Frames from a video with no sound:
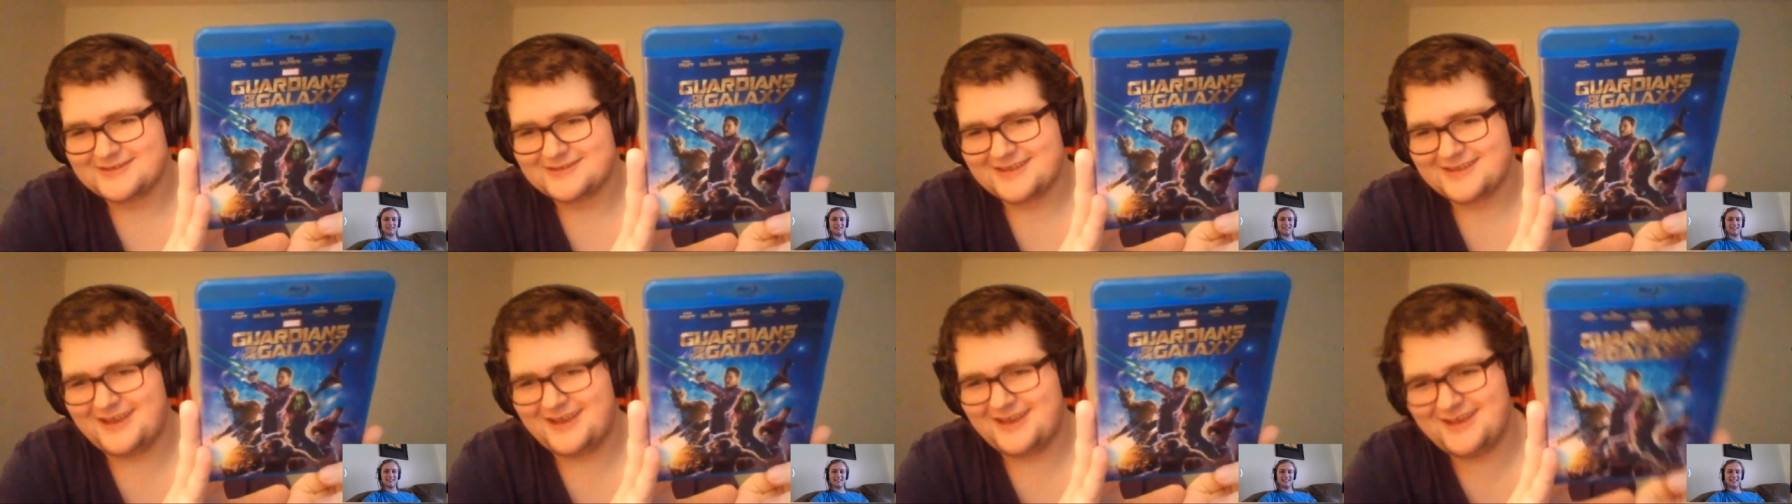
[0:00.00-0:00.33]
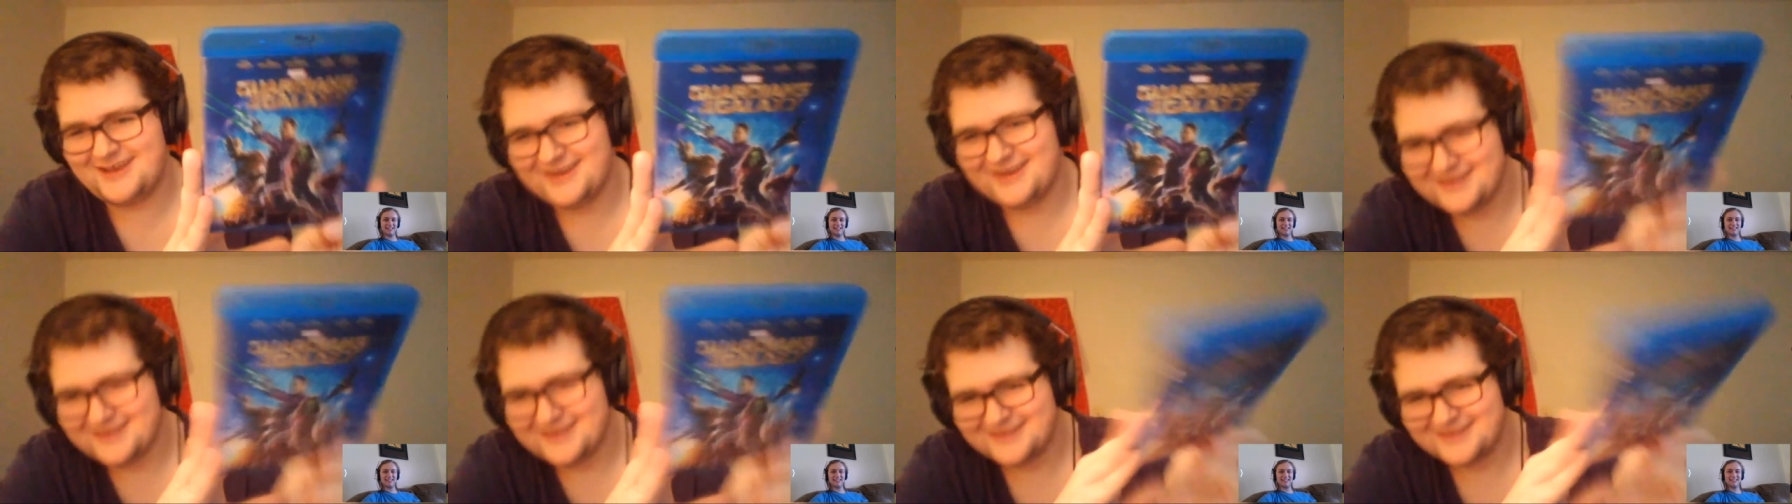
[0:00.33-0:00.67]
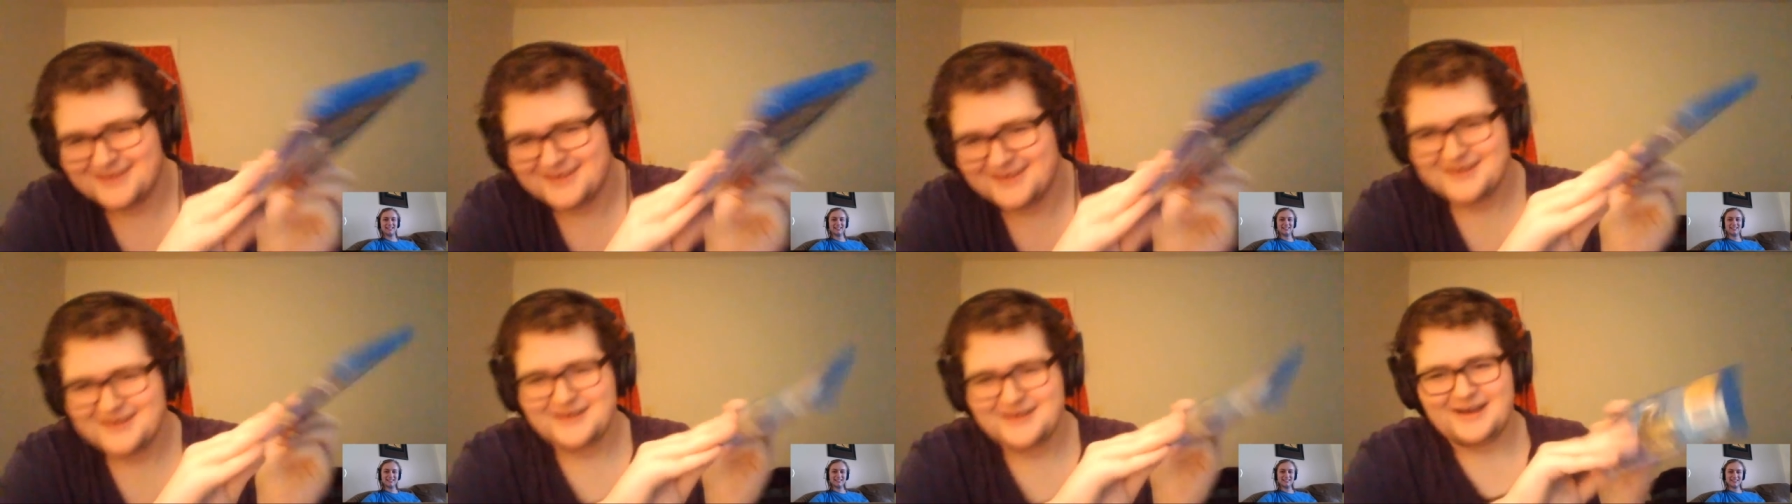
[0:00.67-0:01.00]

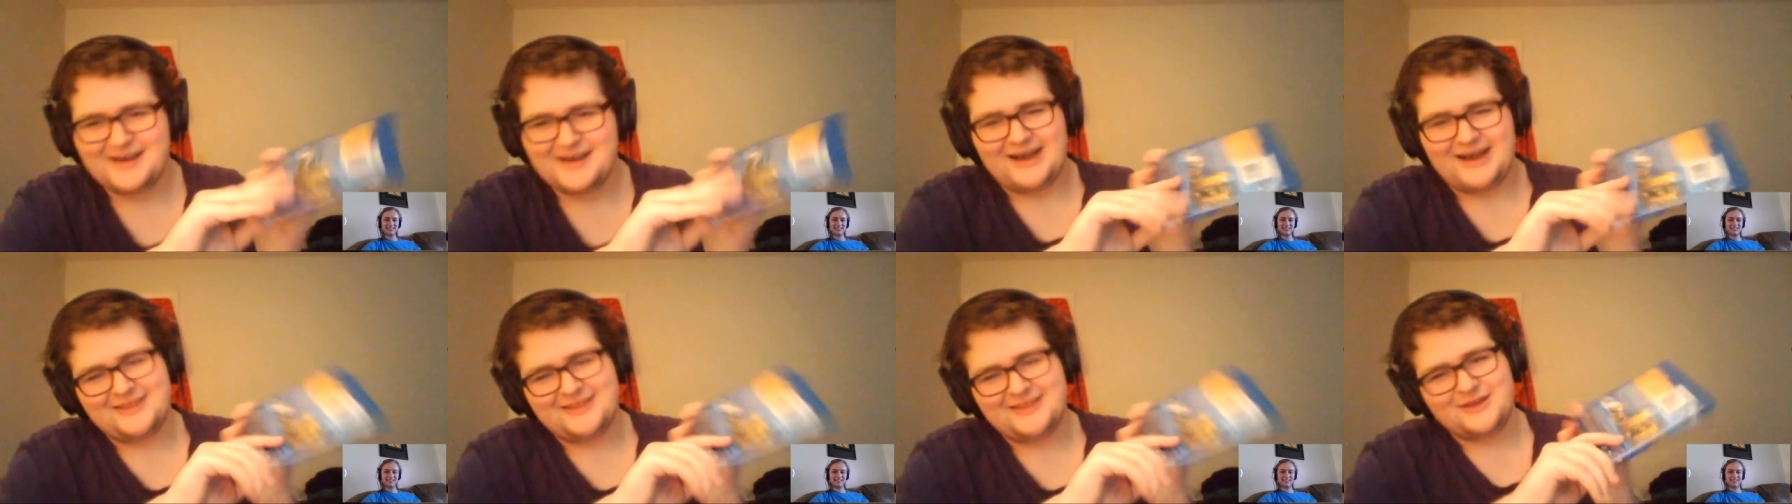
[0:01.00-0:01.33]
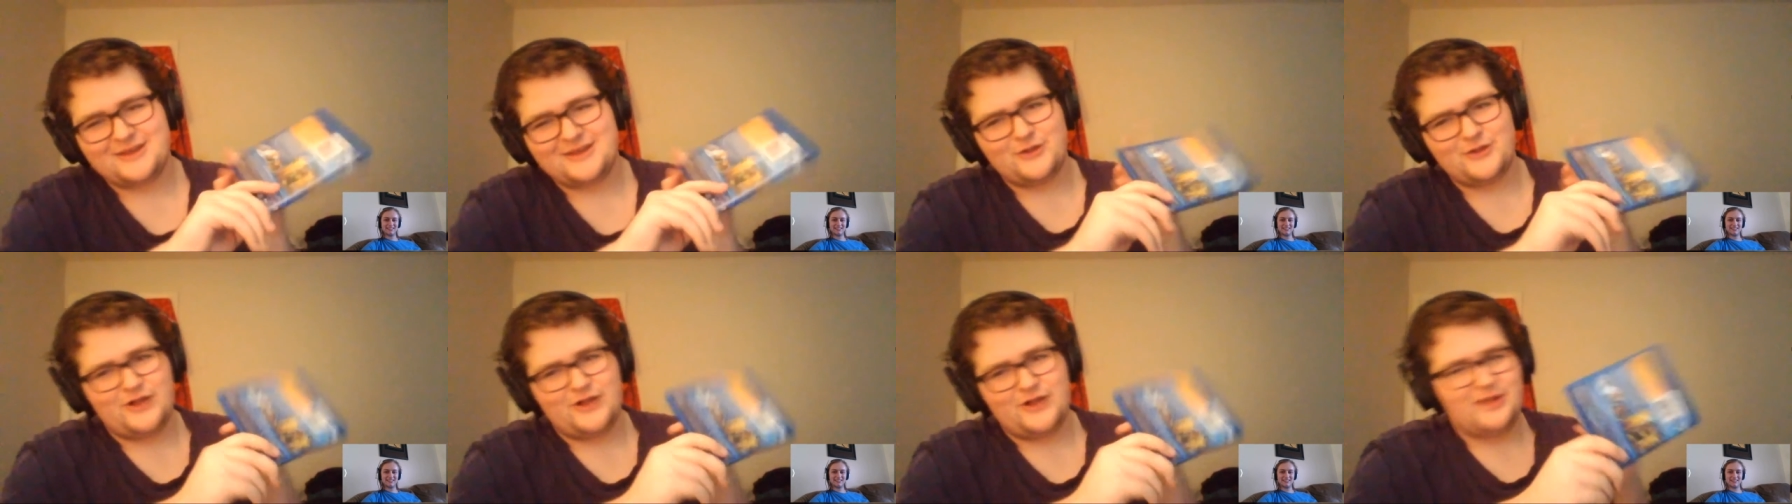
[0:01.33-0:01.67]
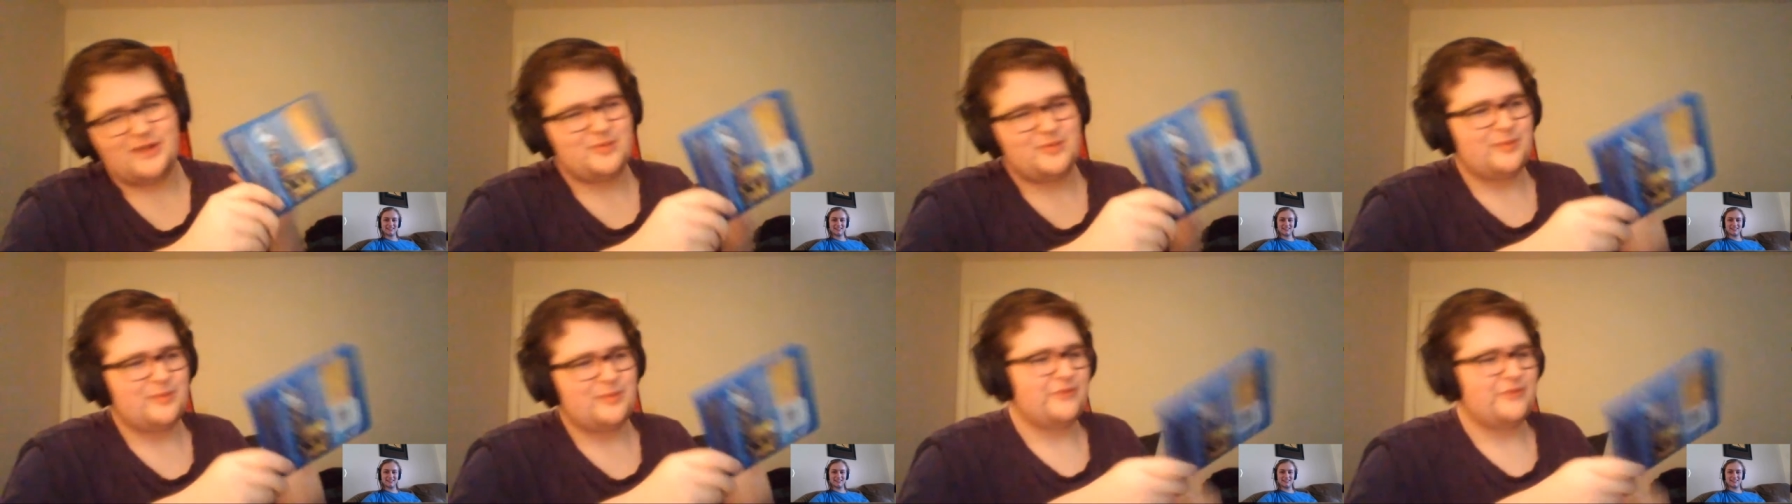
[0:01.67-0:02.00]
I think a lot
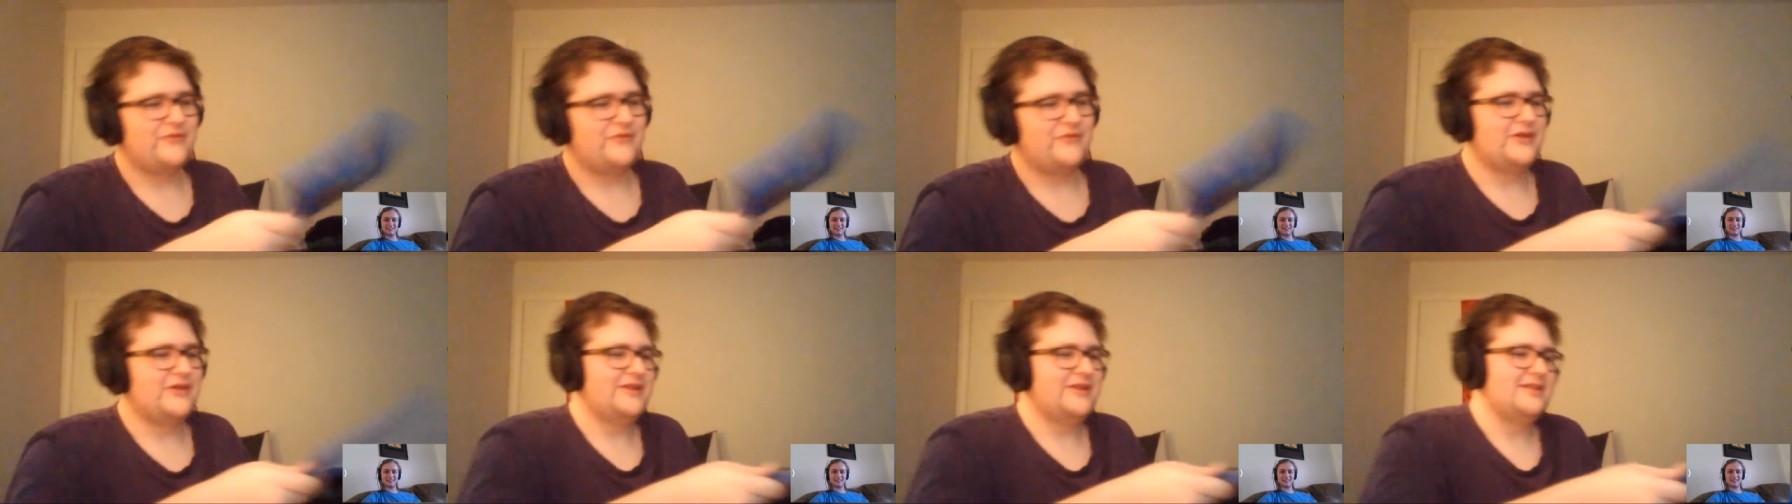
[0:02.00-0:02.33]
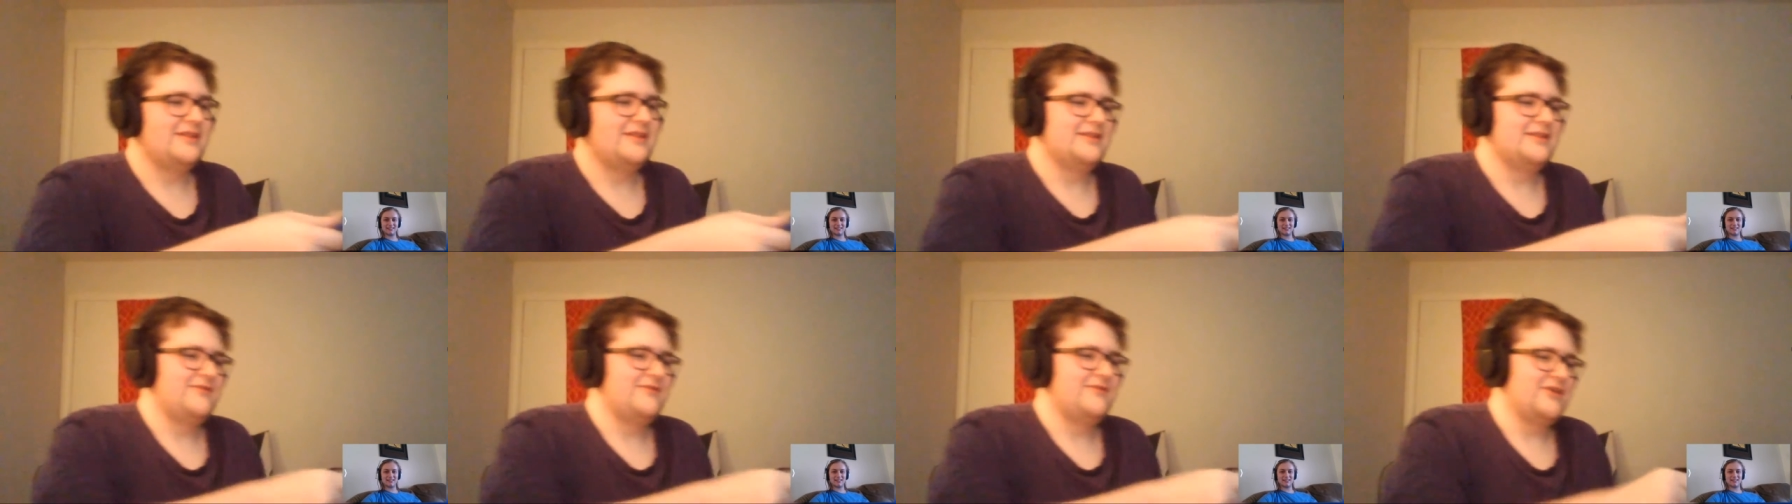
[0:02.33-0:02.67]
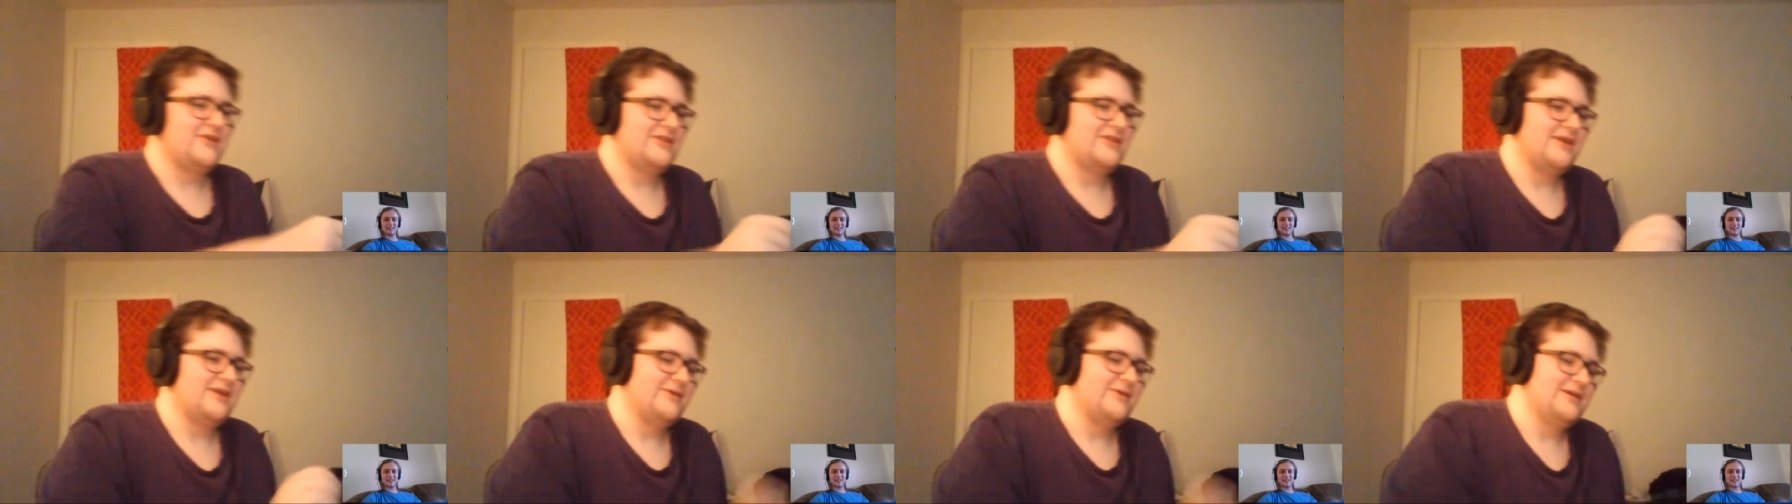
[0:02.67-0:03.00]
of people felt
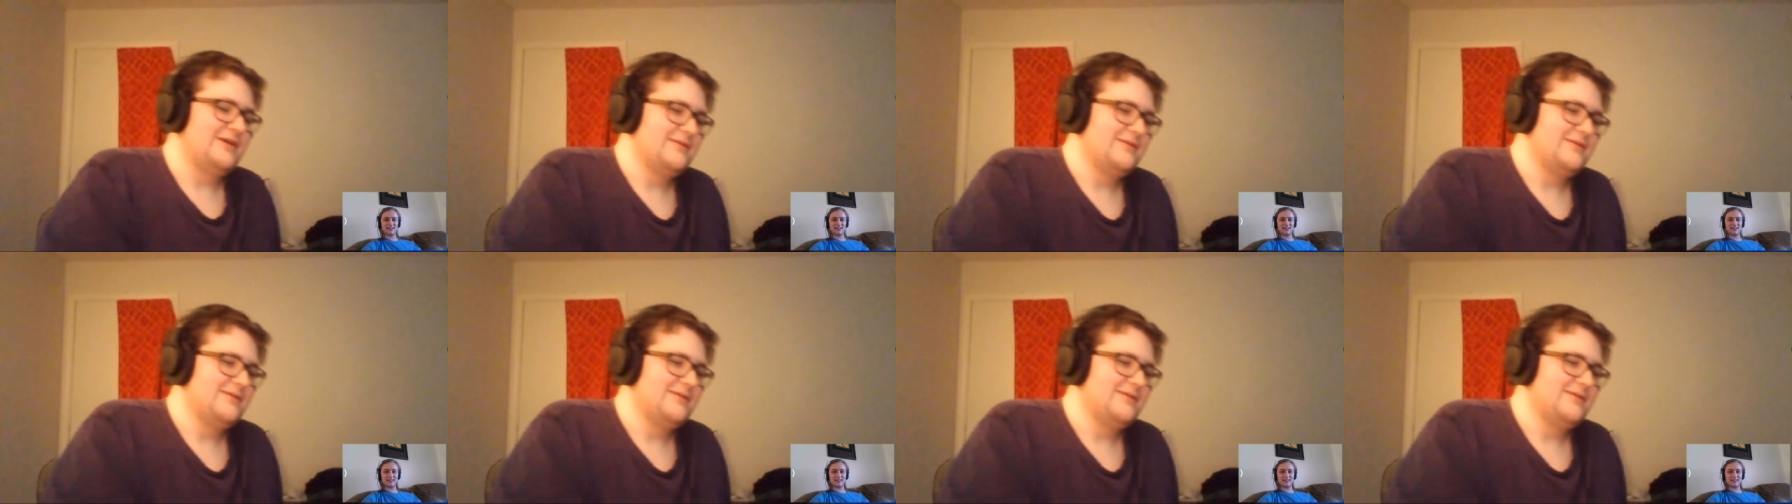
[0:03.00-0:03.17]
that way.